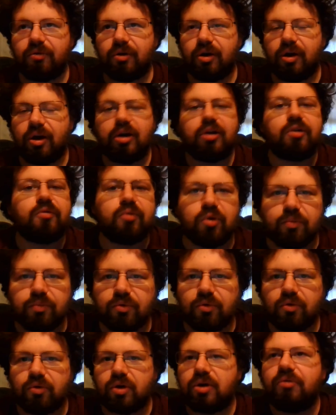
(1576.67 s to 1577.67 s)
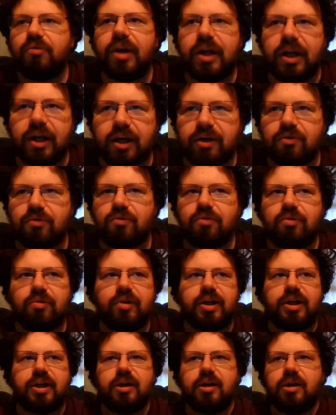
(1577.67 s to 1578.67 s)
a group or a clan
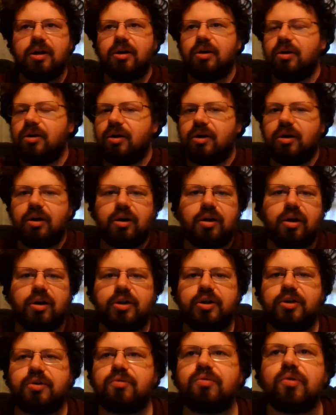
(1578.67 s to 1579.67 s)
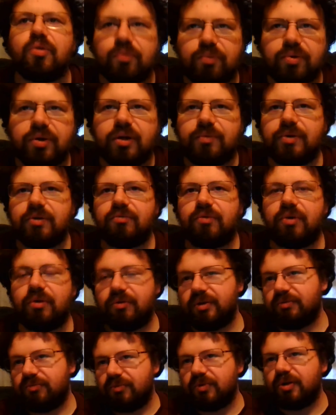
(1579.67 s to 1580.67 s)
or a a, a troop, if you
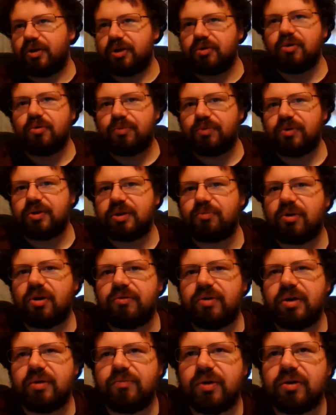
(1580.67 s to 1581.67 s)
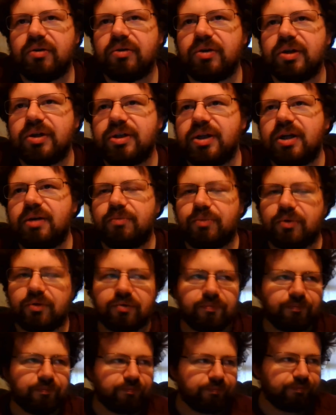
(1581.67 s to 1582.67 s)
will. A troop is probably a better
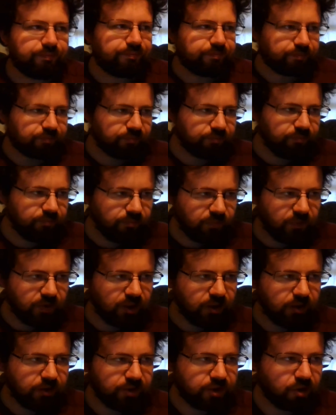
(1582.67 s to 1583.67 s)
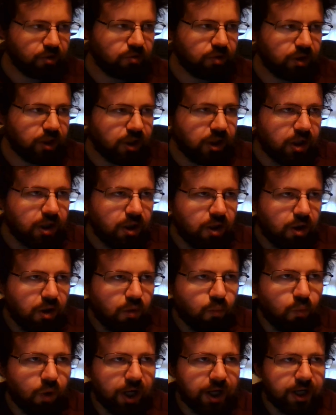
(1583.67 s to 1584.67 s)
example. So,
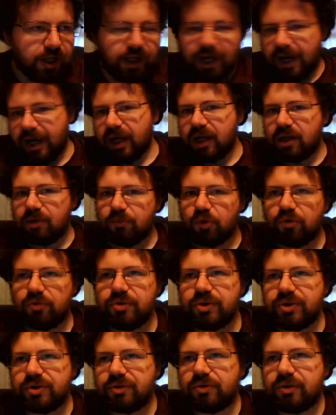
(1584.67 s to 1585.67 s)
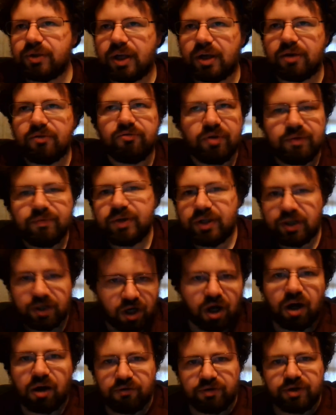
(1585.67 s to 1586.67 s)
when animals that live in
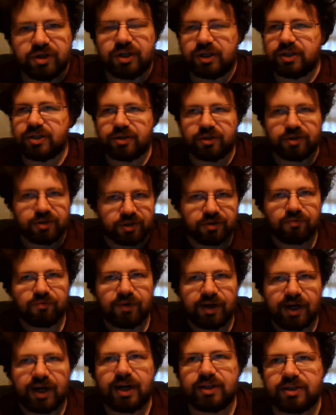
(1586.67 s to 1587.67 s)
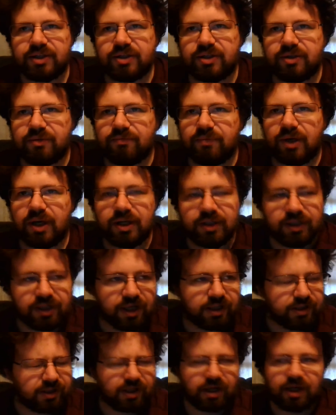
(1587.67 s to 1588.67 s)
colonies, such as rats, and
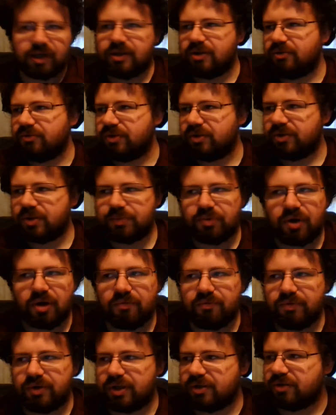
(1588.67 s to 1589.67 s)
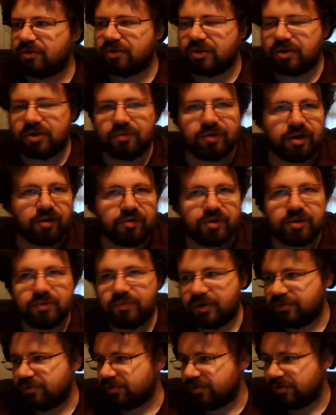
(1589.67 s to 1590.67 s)
yes, I know there's probably another terminology,
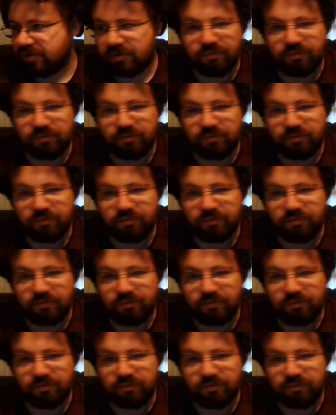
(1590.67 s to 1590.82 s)
but